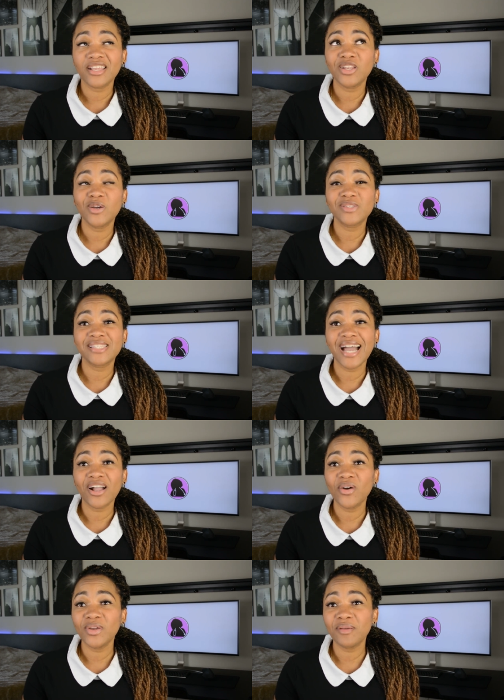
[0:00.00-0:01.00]
It's
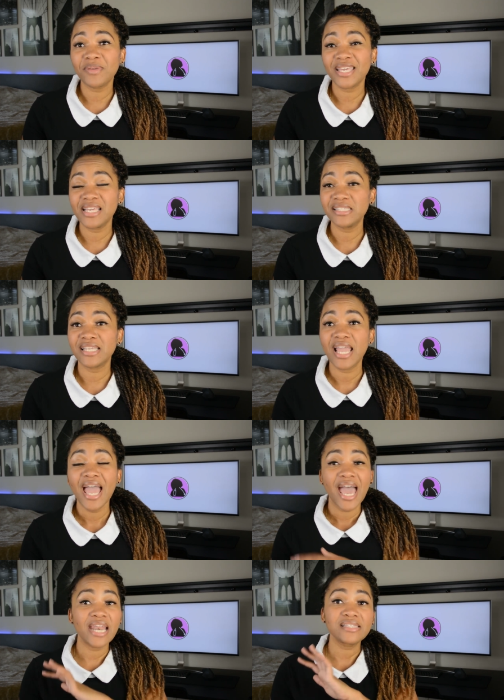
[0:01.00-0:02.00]
not going to be easy,
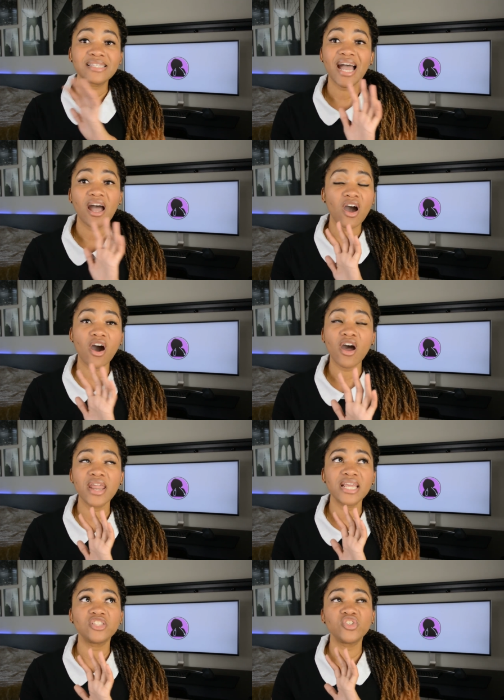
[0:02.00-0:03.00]
and it's not hard